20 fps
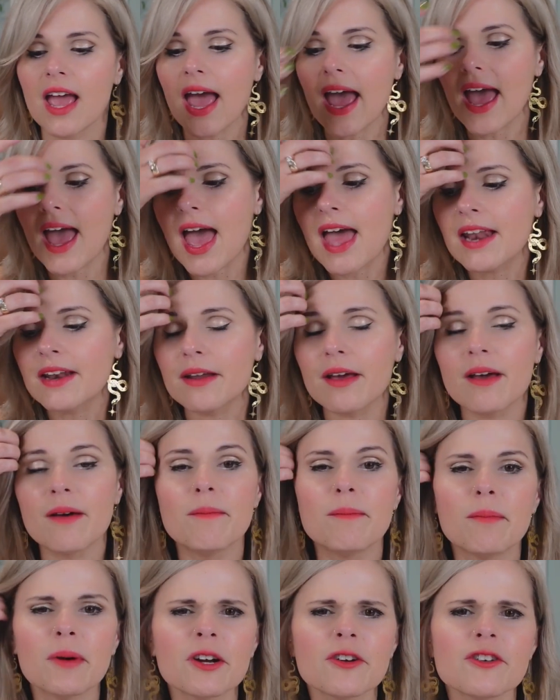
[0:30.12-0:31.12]
And
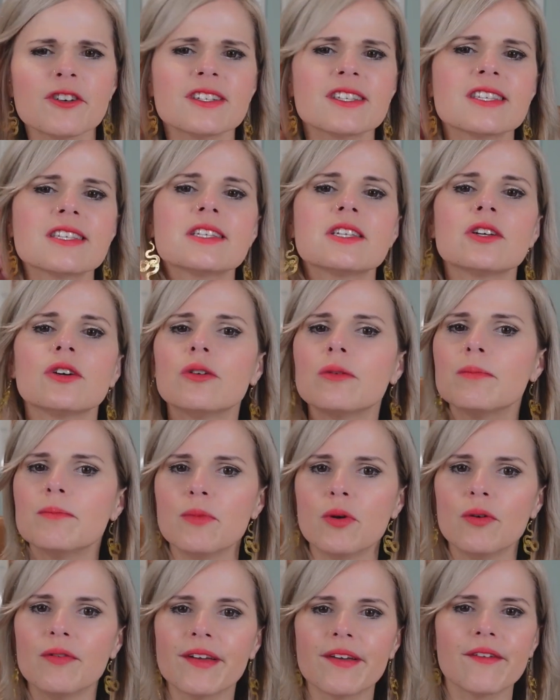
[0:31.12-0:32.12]
Mercury's still
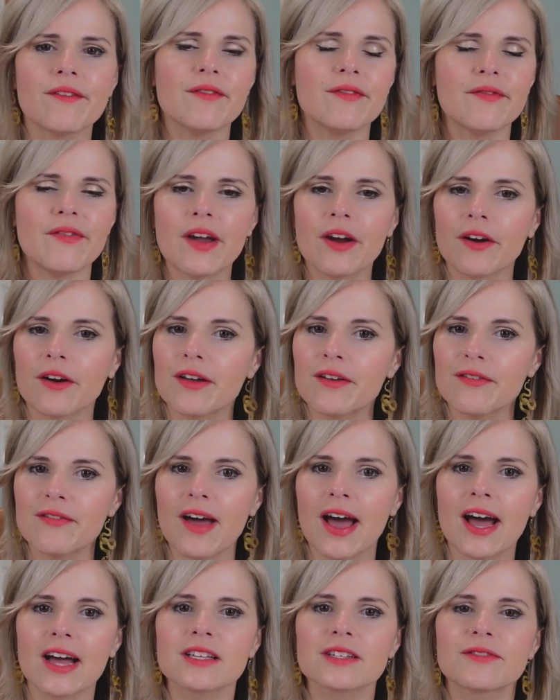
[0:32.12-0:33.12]
moving very
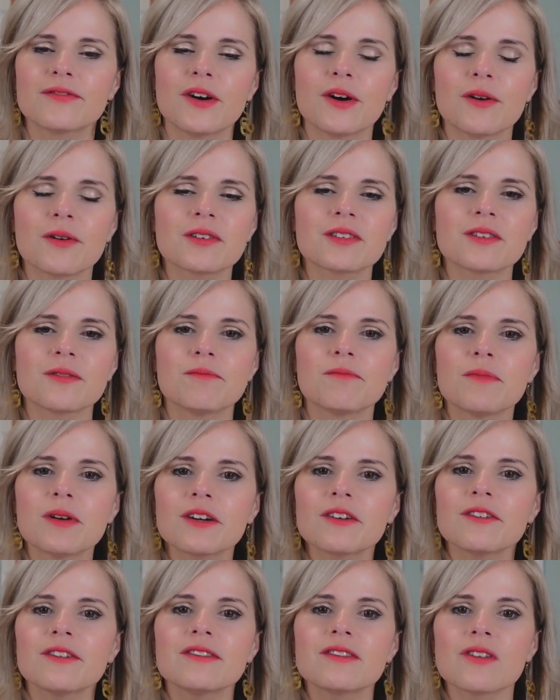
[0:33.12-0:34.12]
fast, folks. So
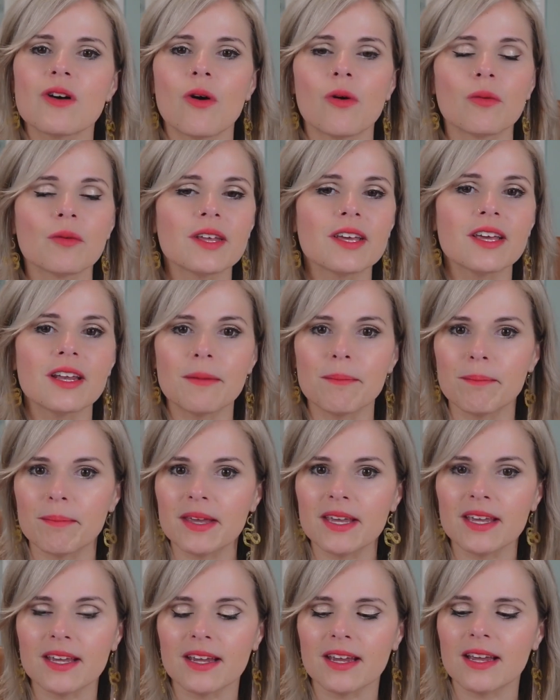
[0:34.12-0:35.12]
Mercury's only going to
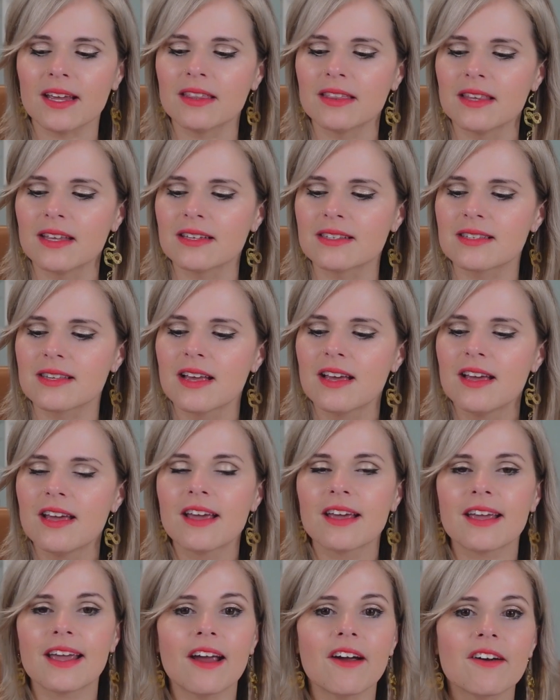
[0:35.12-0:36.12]
be in this
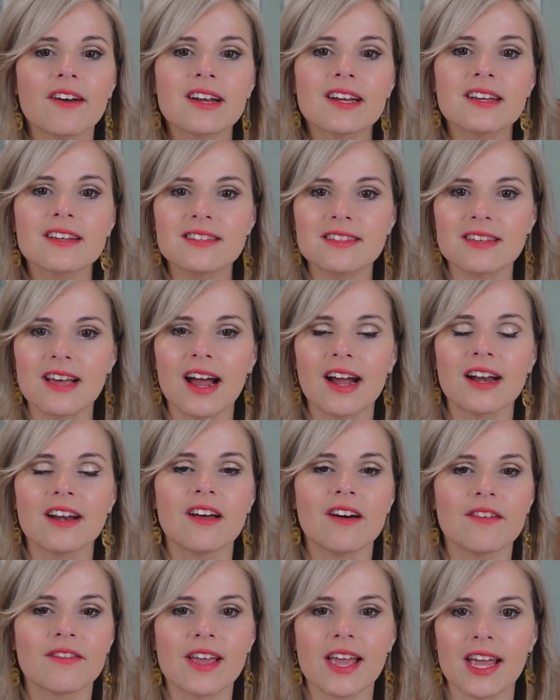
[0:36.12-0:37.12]
caring
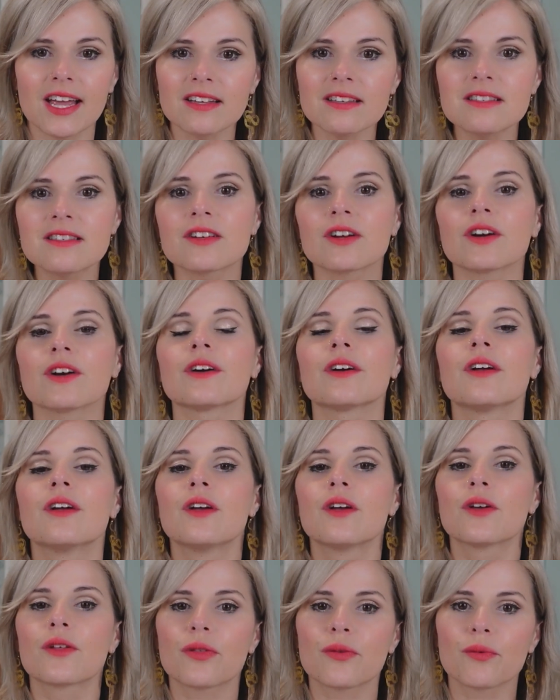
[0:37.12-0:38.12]
sign of Cancer
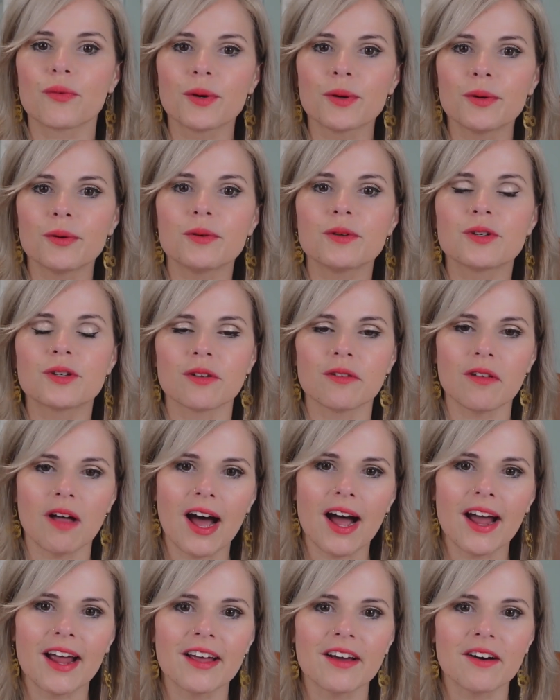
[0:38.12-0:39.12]
through
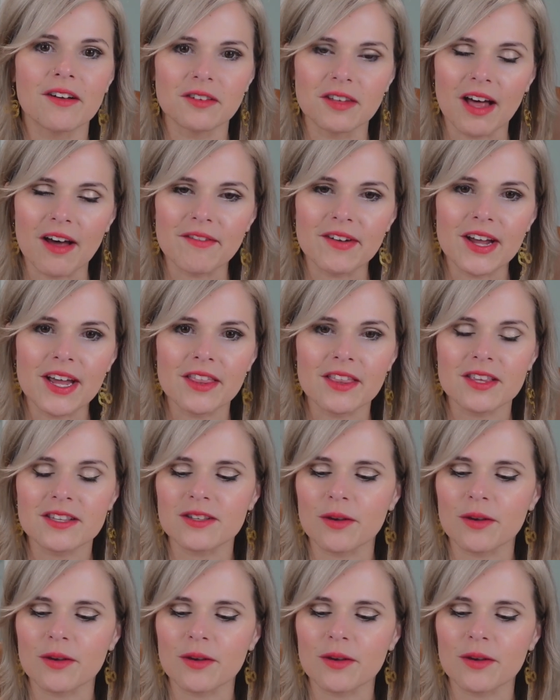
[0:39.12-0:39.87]
July 11th.